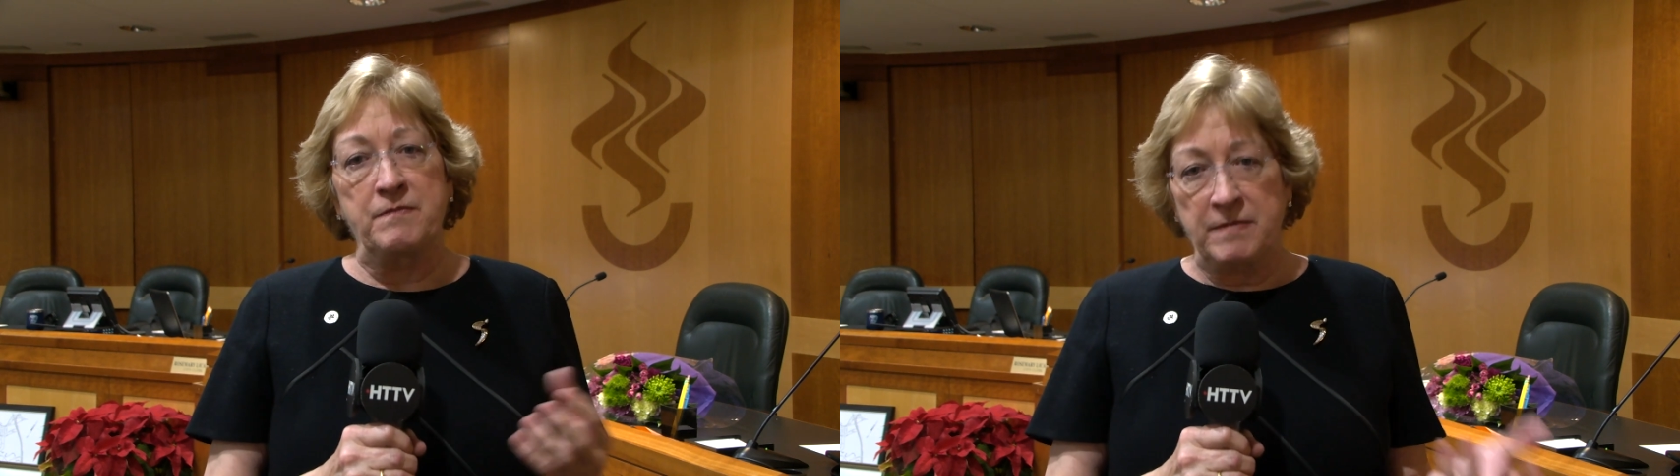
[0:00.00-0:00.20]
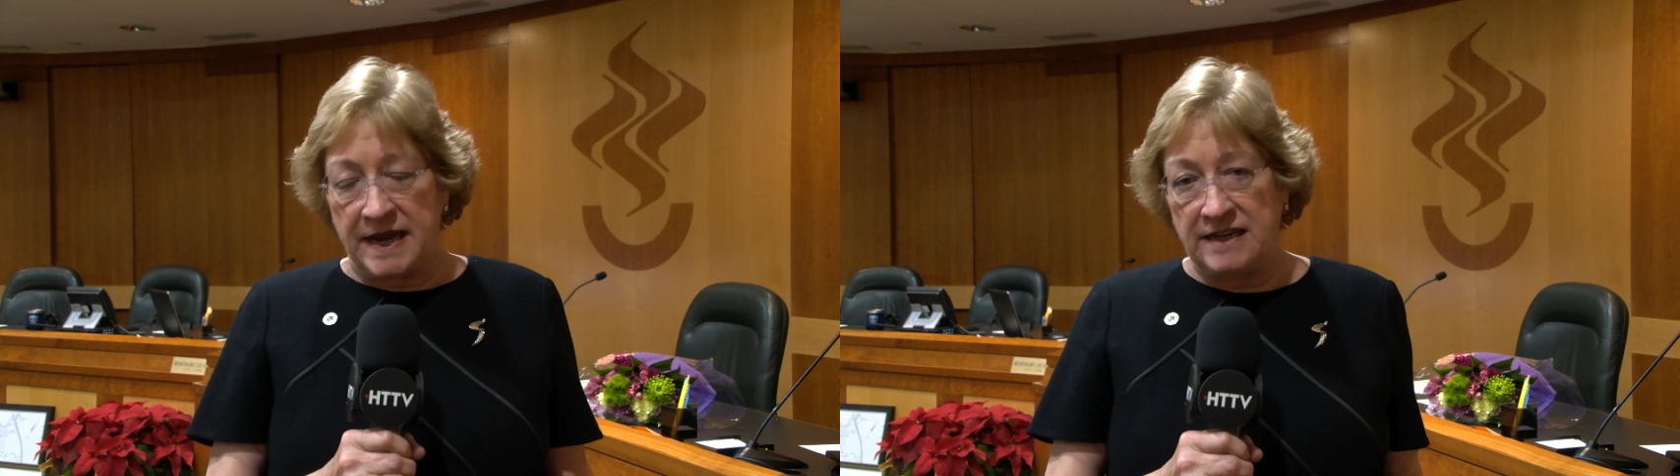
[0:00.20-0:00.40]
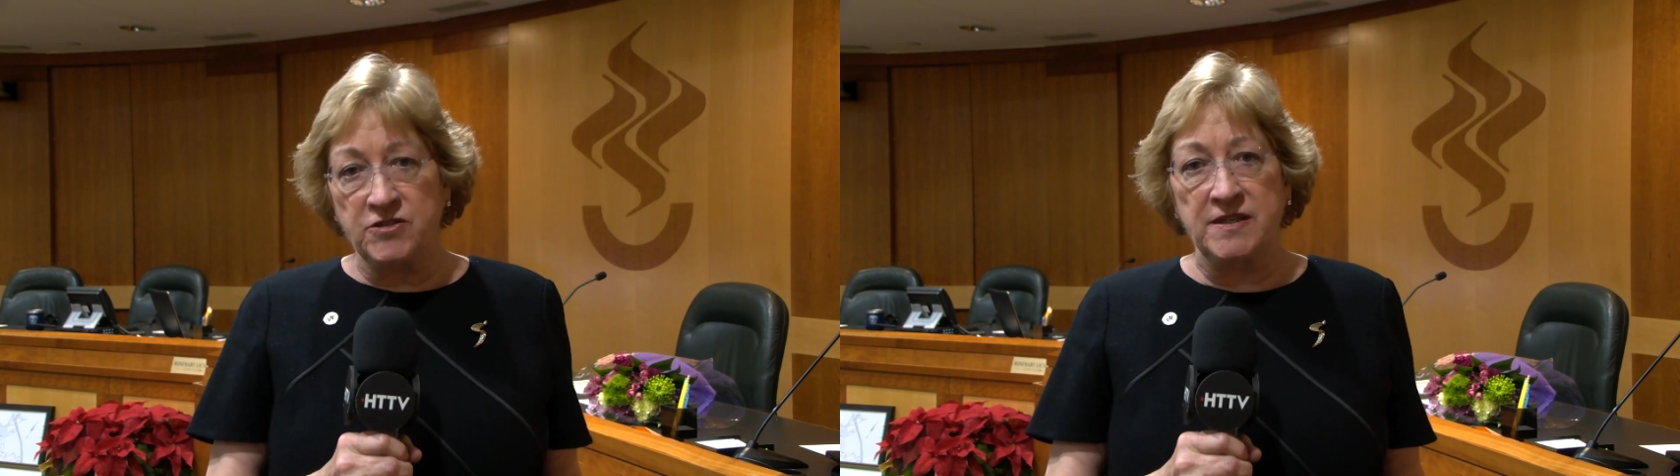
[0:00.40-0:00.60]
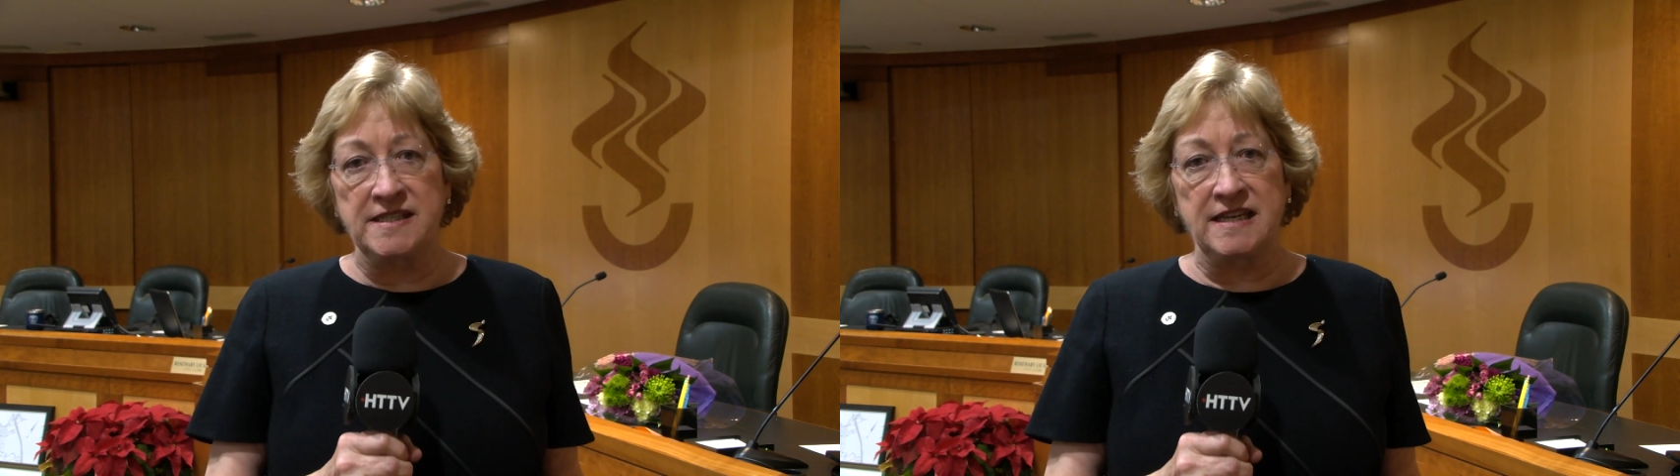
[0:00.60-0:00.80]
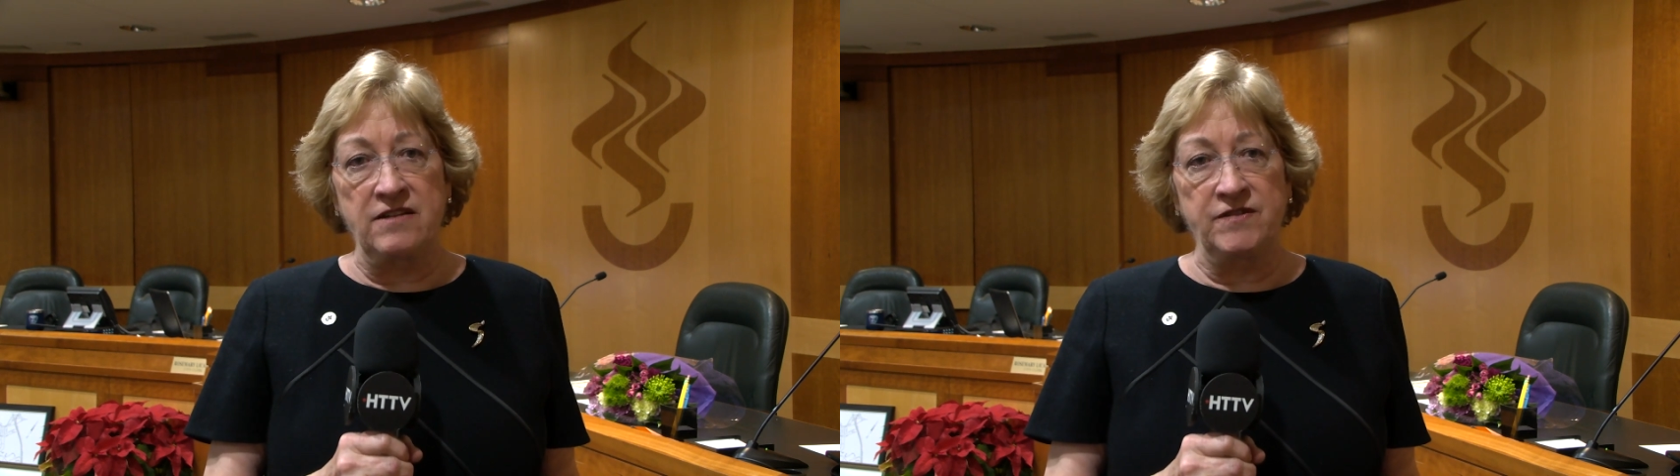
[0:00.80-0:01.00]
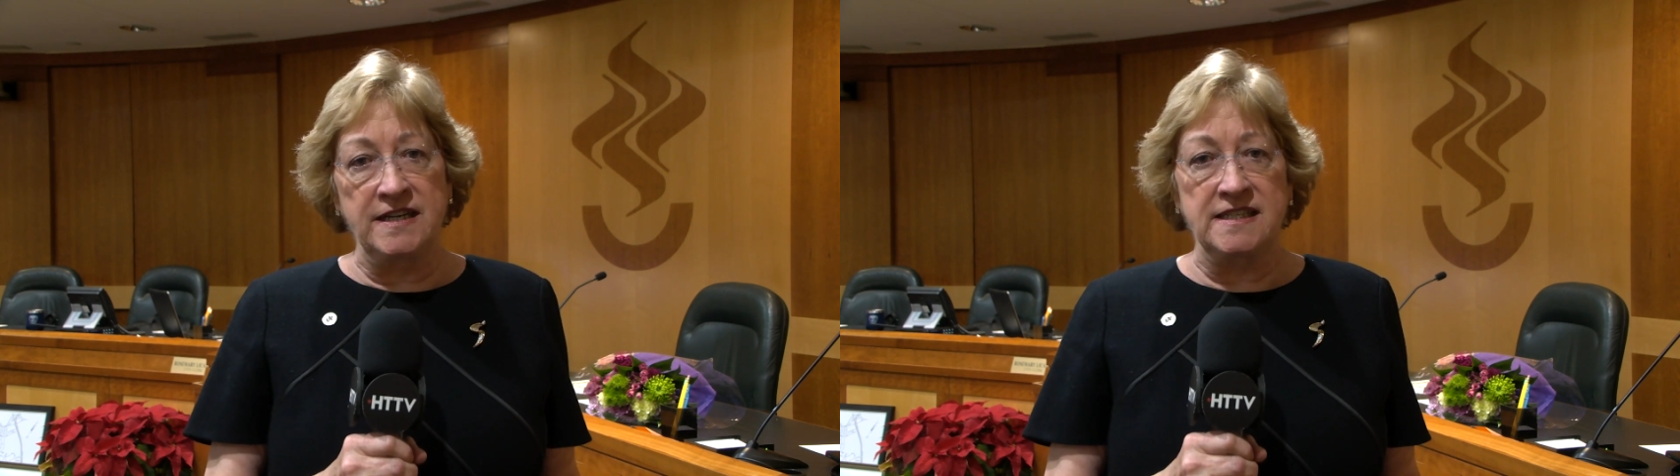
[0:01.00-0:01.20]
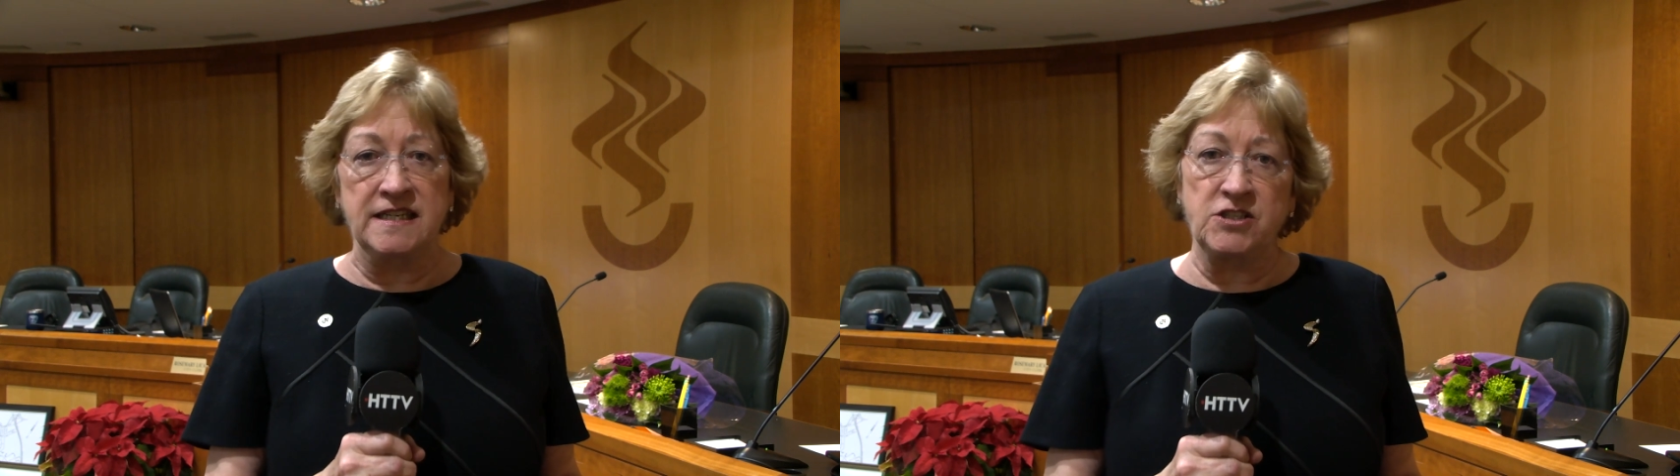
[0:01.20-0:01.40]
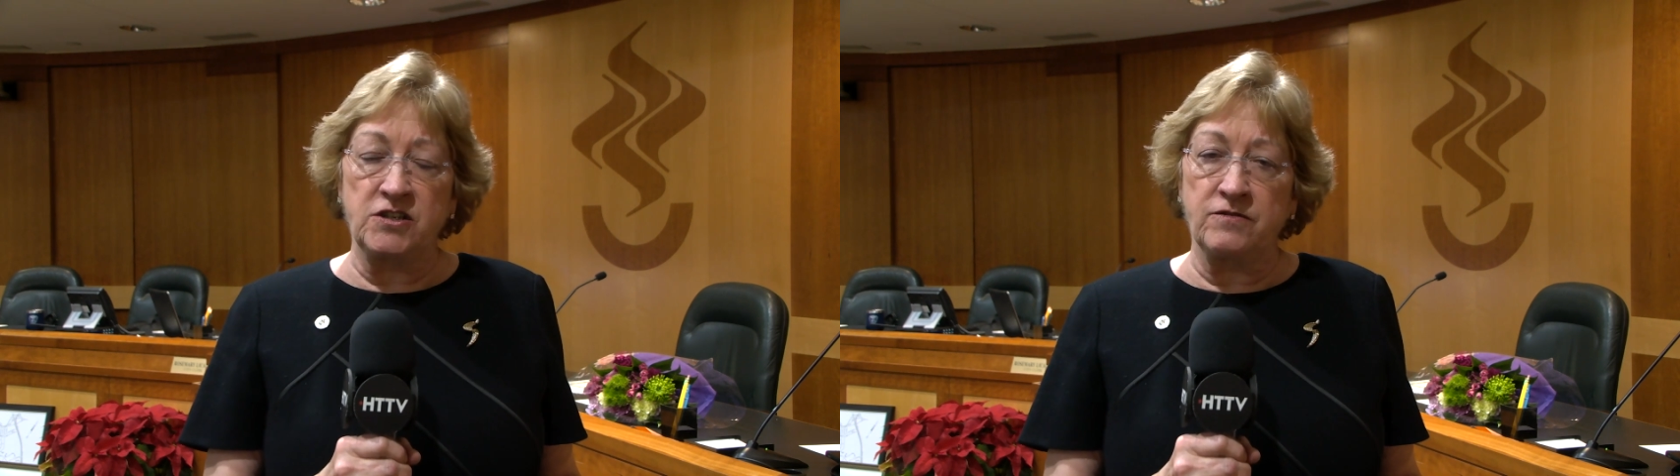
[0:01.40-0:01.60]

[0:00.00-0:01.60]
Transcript: Pedestrian safety is an issue